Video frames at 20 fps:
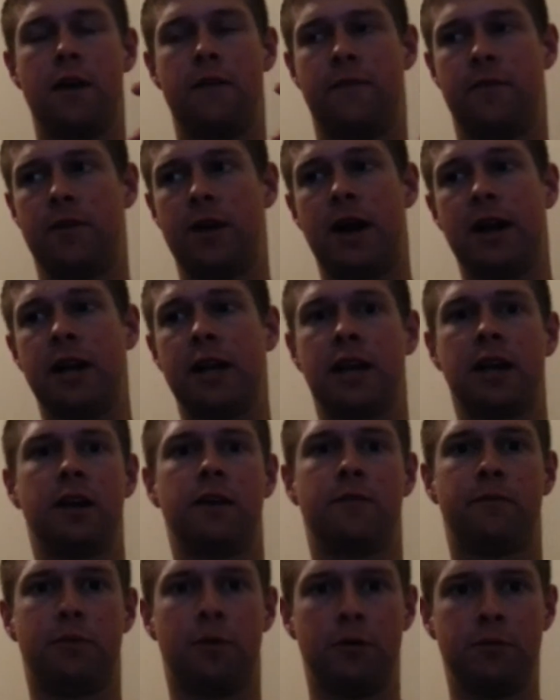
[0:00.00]
If you're not eating
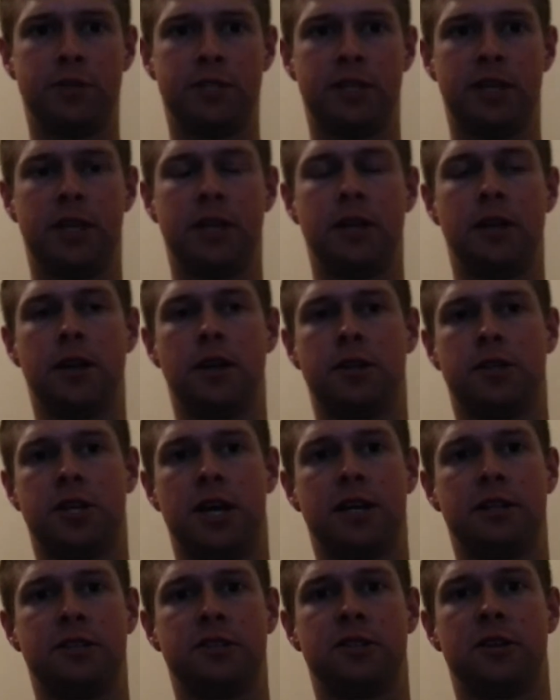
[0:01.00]
enough protein,
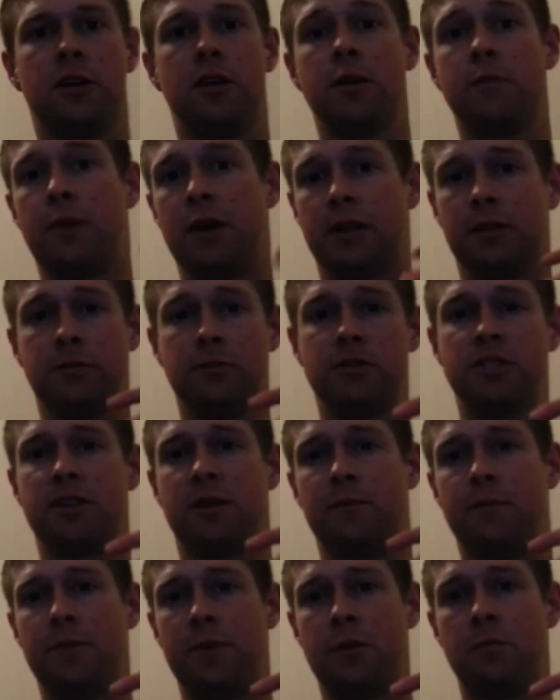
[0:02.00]
chances are you might lose
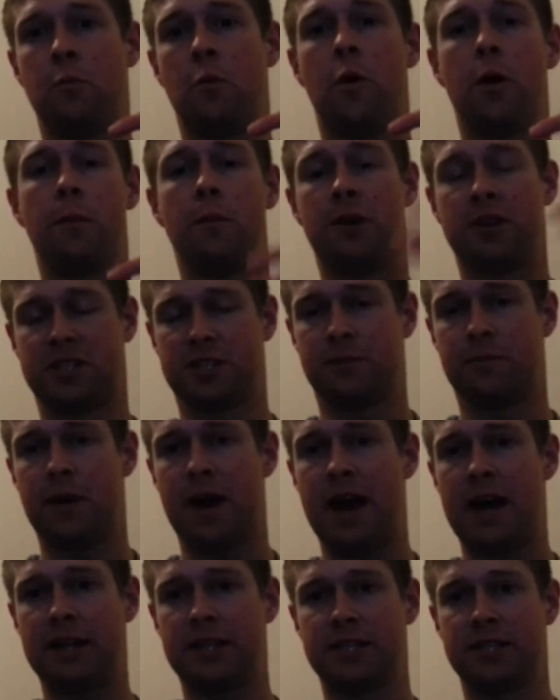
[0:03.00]
some more muscle
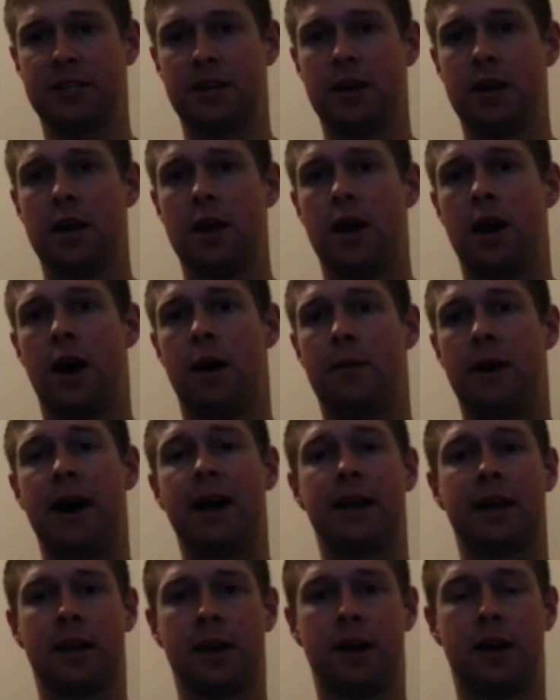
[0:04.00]
mass
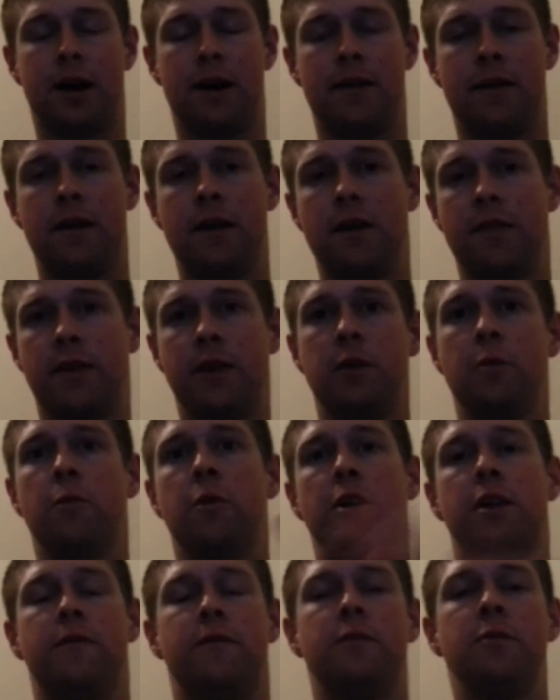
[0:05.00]
on a cut than you
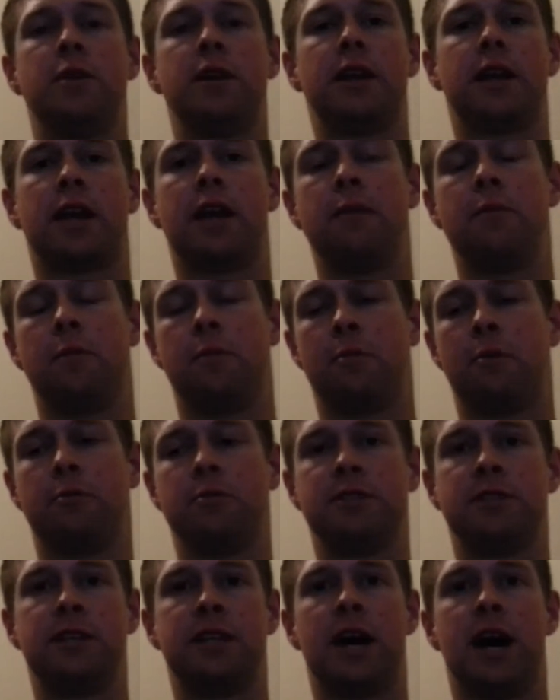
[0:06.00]
would if you didn't keep your
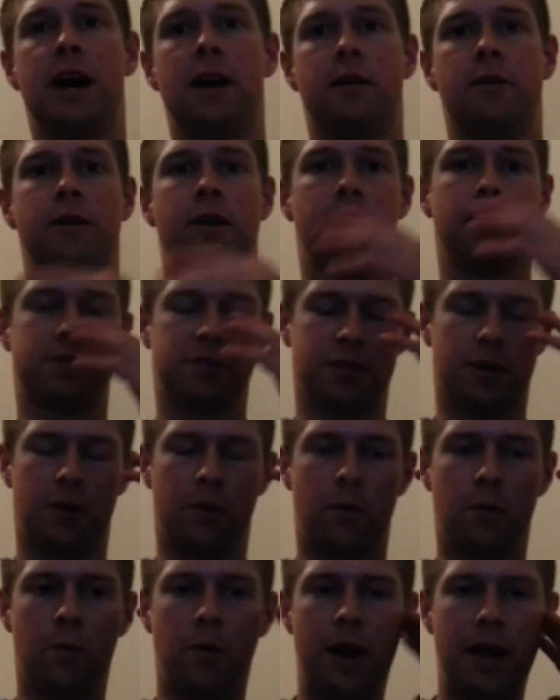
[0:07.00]
protein higher enough.
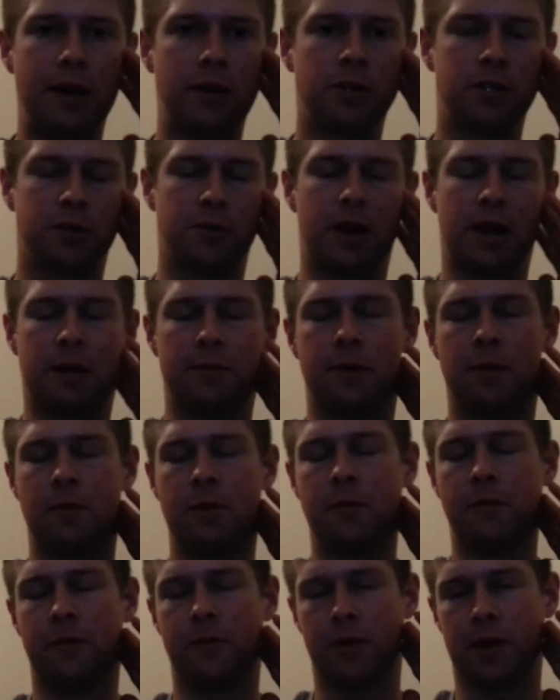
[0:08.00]
So what I usually recommend
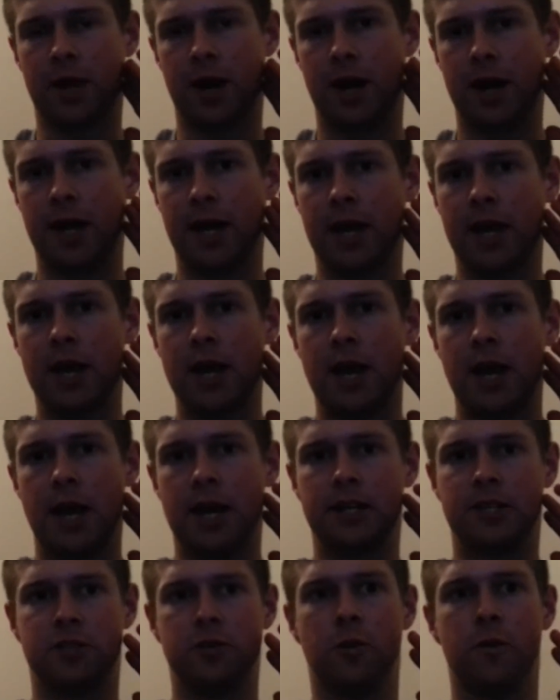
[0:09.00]
people for cutting
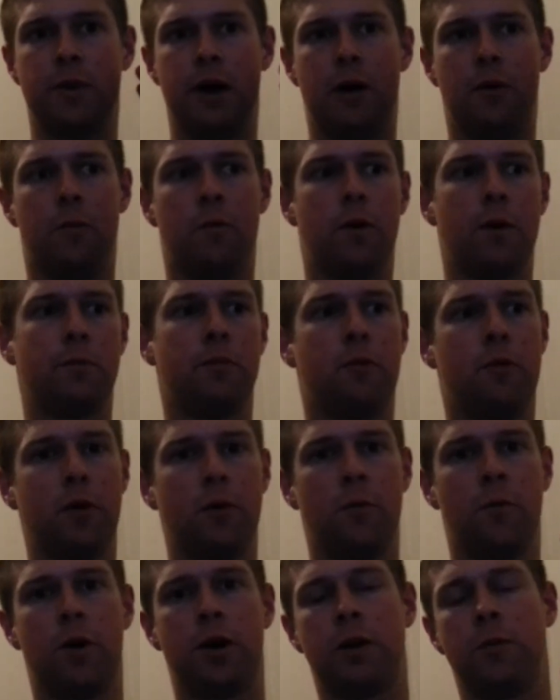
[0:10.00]
is do about 1.1
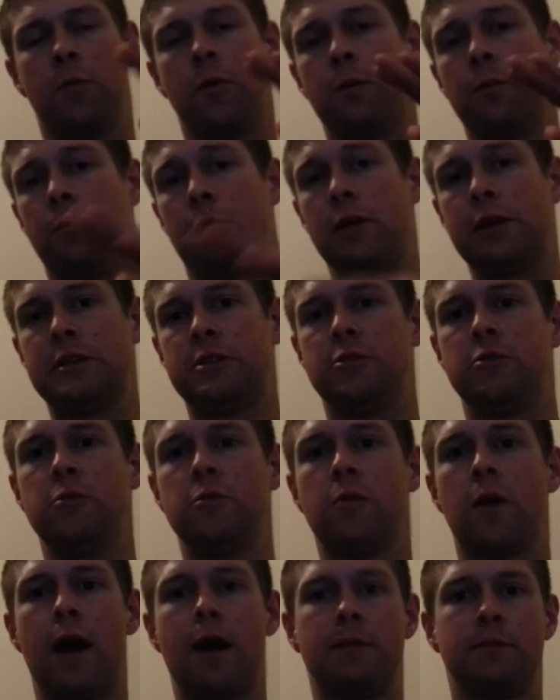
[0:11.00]
to
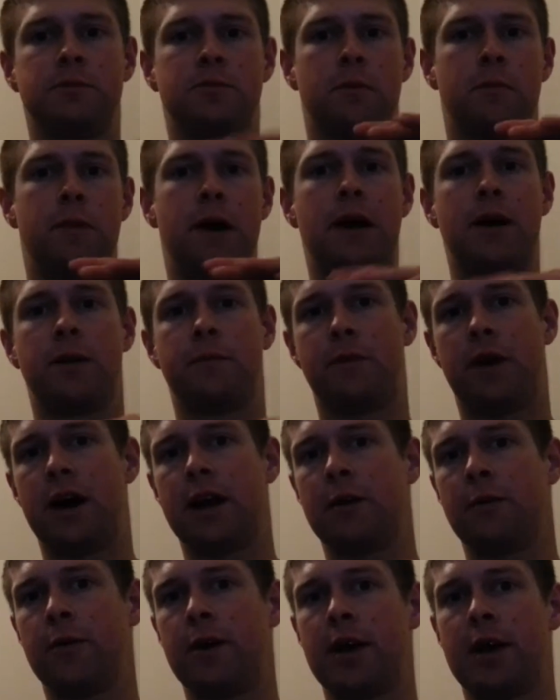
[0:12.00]
1.2 grams per pound of
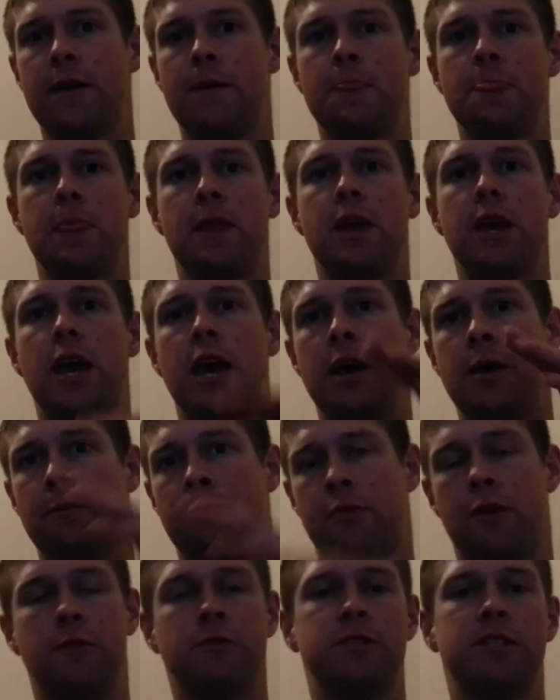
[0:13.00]
body weight in
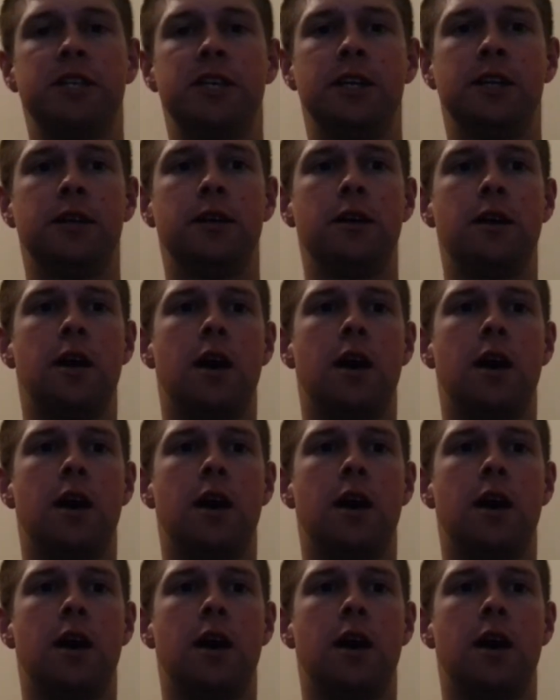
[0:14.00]
protein.